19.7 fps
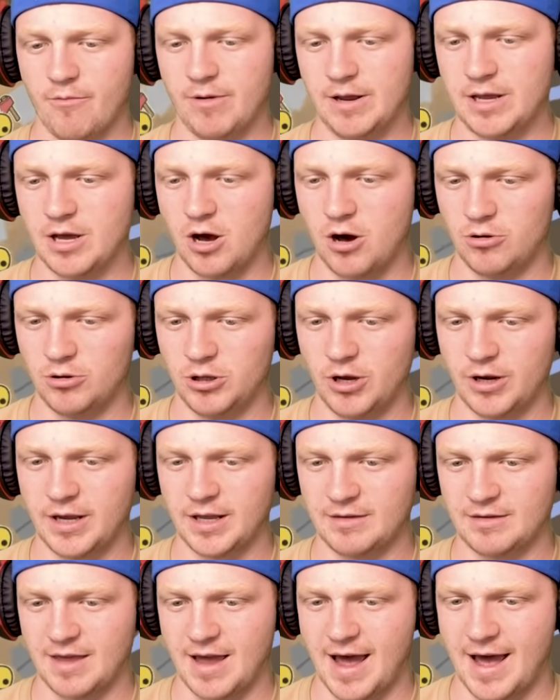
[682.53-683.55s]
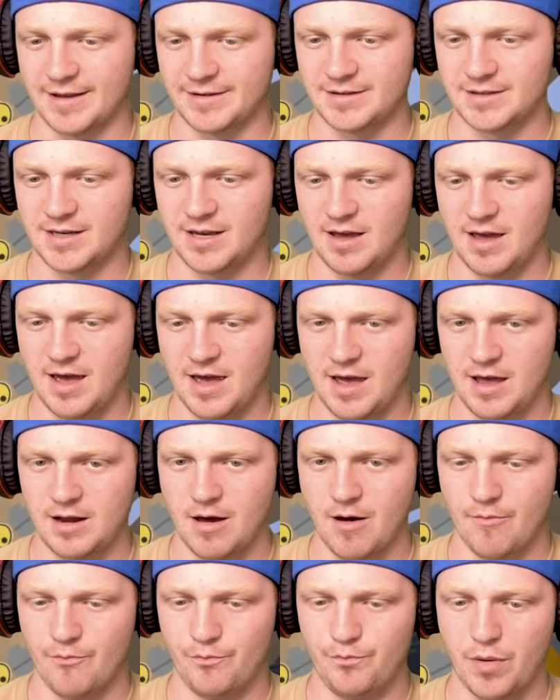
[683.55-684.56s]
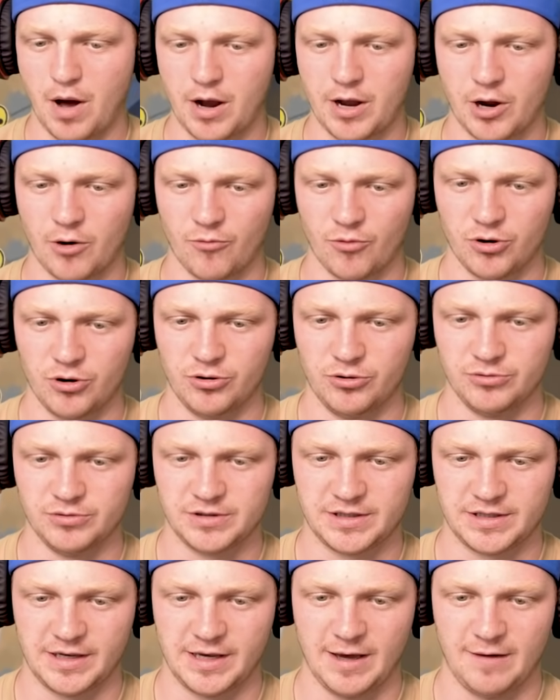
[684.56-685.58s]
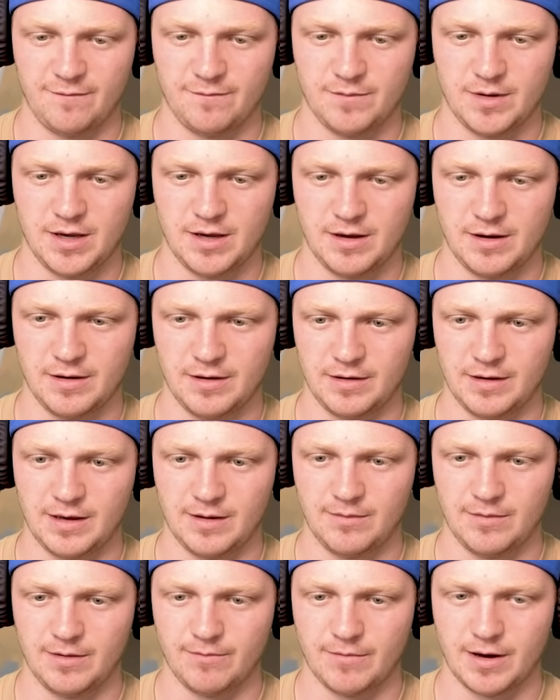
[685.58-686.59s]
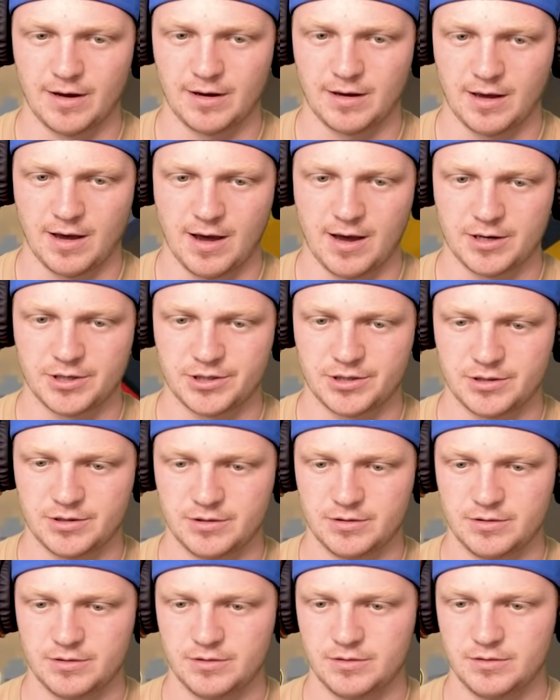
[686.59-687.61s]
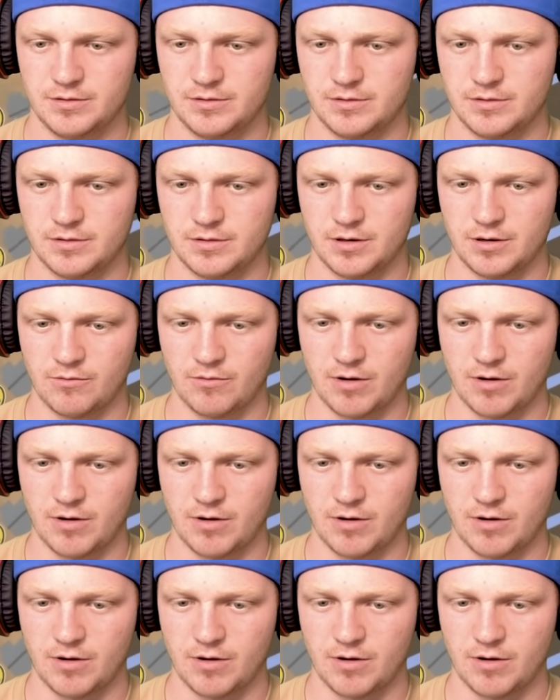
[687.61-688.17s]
we go, look at that. 10 buckaroos. Give me my cash. All